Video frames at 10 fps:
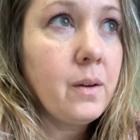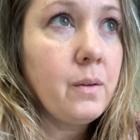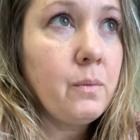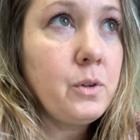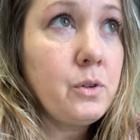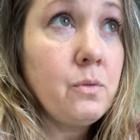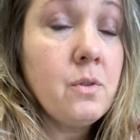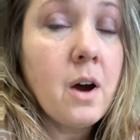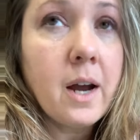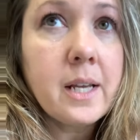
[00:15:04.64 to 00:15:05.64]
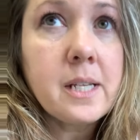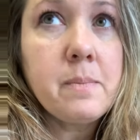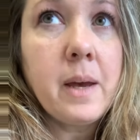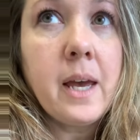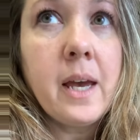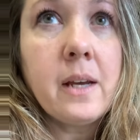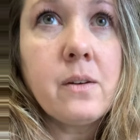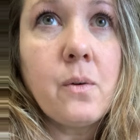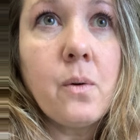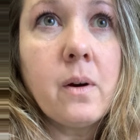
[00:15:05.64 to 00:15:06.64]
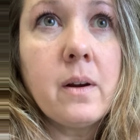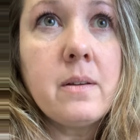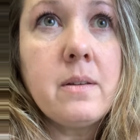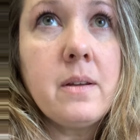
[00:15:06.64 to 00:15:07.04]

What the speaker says: would you not expect, or is